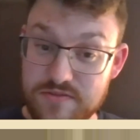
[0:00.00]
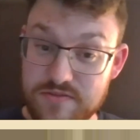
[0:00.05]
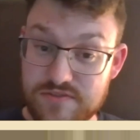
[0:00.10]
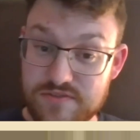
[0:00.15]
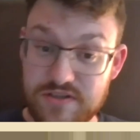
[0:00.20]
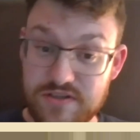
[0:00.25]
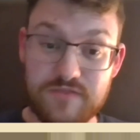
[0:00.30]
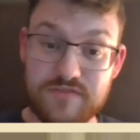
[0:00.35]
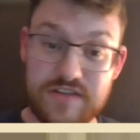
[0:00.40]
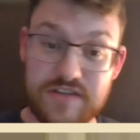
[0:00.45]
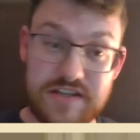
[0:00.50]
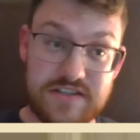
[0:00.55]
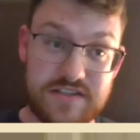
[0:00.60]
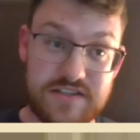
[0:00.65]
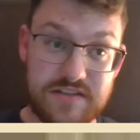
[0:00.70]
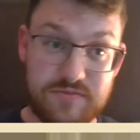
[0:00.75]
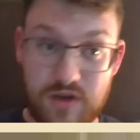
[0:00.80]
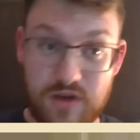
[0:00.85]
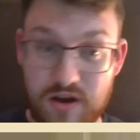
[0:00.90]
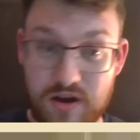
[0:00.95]
It was lovely
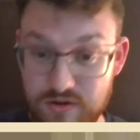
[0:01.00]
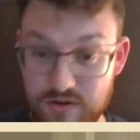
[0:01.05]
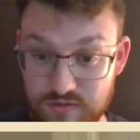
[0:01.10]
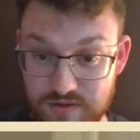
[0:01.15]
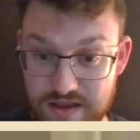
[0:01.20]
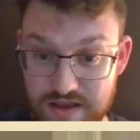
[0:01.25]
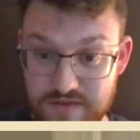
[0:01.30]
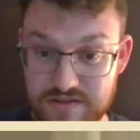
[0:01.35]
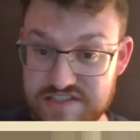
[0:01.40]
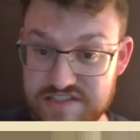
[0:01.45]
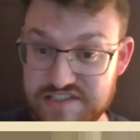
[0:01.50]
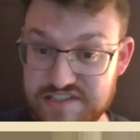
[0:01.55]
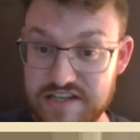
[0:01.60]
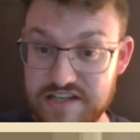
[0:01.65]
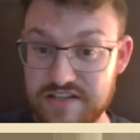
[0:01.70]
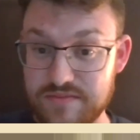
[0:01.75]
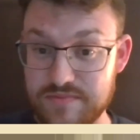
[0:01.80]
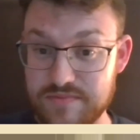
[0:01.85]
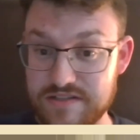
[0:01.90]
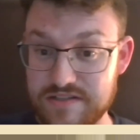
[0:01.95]
to walk around and
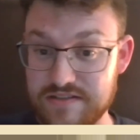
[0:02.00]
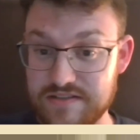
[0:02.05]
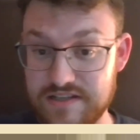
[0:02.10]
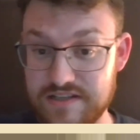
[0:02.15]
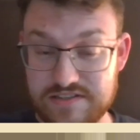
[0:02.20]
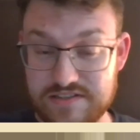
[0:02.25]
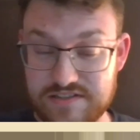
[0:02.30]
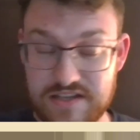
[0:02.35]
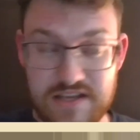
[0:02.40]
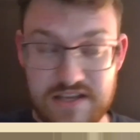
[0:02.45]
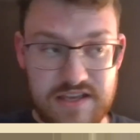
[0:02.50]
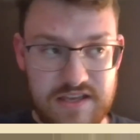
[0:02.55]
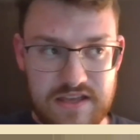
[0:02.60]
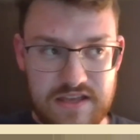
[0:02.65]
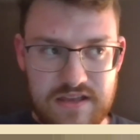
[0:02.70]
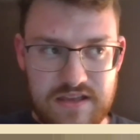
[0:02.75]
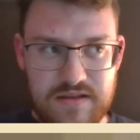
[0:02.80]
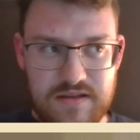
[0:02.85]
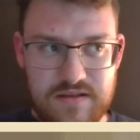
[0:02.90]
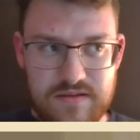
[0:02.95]
see them and things.
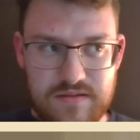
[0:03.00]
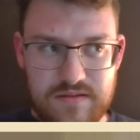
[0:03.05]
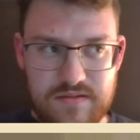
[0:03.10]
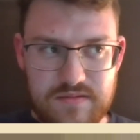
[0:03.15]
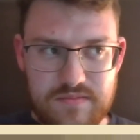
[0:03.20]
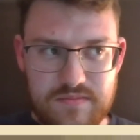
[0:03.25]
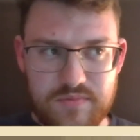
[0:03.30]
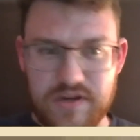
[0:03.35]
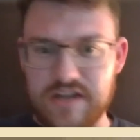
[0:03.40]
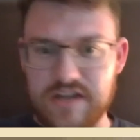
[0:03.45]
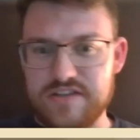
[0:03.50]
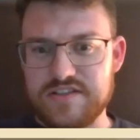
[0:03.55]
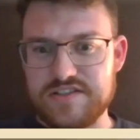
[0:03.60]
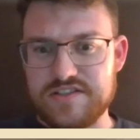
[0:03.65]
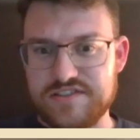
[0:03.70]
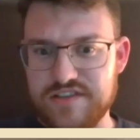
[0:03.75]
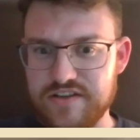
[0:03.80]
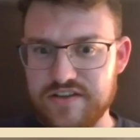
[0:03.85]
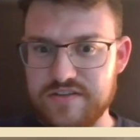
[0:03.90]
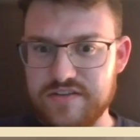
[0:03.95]
But I
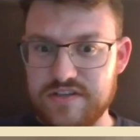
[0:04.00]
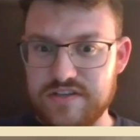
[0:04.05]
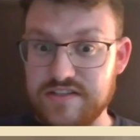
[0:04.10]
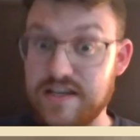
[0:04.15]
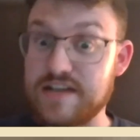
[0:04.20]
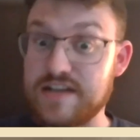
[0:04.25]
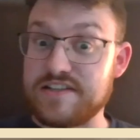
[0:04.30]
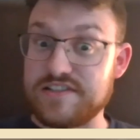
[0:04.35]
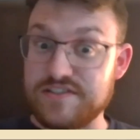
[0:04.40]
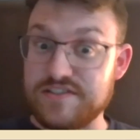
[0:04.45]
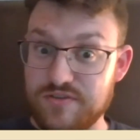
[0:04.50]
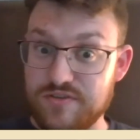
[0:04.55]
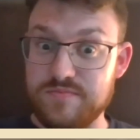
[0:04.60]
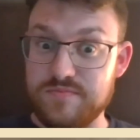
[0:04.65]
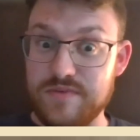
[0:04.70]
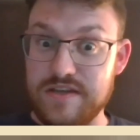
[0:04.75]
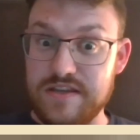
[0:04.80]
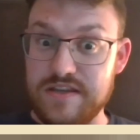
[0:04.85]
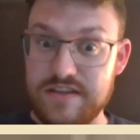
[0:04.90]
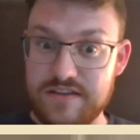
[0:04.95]
just thought that
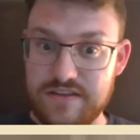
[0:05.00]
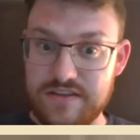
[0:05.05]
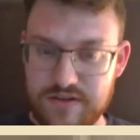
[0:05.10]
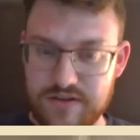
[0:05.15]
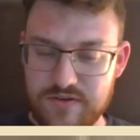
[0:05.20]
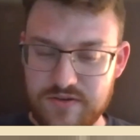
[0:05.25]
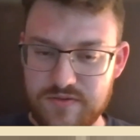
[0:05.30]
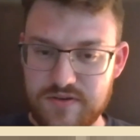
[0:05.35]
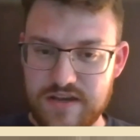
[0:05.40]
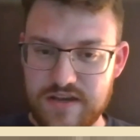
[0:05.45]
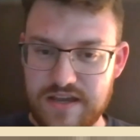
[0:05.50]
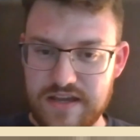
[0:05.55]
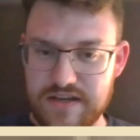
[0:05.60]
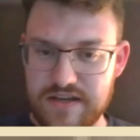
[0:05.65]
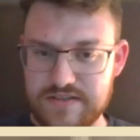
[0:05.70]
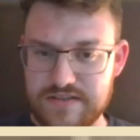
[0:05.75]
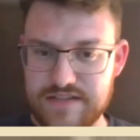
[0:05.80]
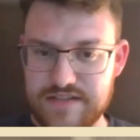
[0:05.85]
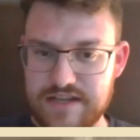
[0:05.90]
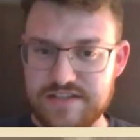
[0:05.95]
struck me, you know,
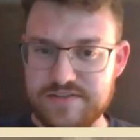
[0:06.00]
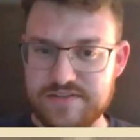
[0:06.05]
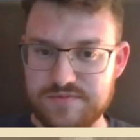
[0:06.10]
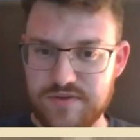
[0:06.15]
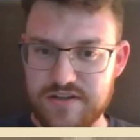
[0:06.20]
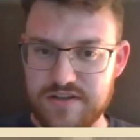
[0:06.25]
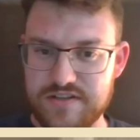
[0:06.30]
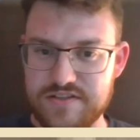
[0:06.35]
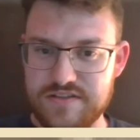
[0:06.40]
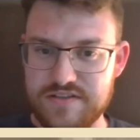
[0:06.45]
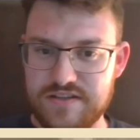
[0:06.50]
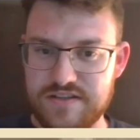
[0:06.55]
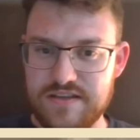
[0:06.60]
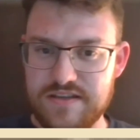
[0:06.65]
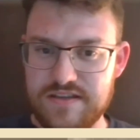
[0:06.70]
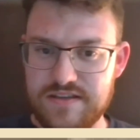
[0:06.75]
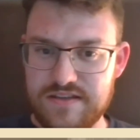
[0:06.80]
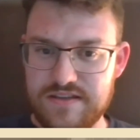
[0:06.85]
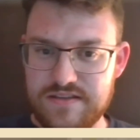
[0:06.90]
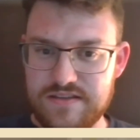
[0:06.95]
and that's what
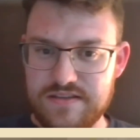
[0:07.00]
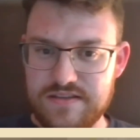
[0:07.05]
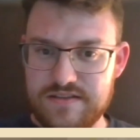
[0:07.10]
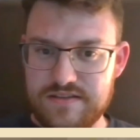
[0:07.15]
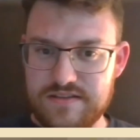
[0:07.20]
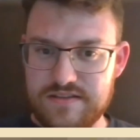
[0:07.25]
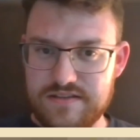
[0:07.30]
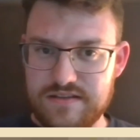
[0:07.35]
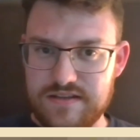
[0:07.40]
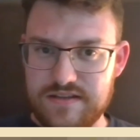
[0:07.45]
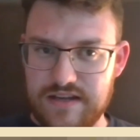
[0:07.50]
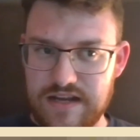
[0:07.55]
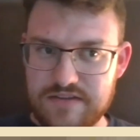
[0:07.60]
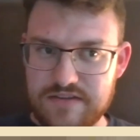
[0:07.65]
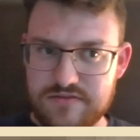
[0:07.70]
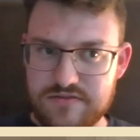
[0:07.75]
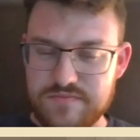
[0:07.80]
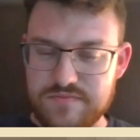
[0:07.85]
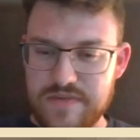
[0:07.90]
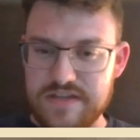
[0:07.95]

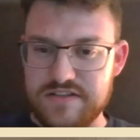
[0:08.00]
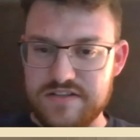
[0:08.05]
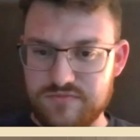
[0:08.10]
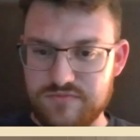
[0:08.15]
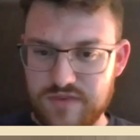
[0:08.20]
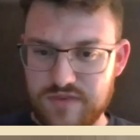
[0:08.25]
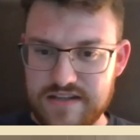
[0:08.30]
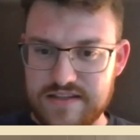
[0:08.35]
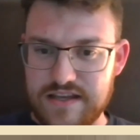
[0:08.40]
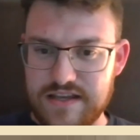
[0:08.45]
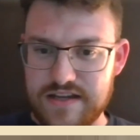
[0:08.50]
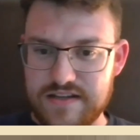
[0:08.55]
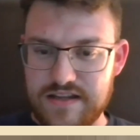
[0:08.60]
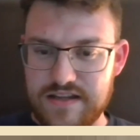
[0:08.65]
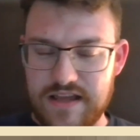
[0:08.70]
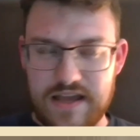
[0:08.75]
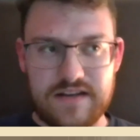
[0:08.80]
clicked with me to write that.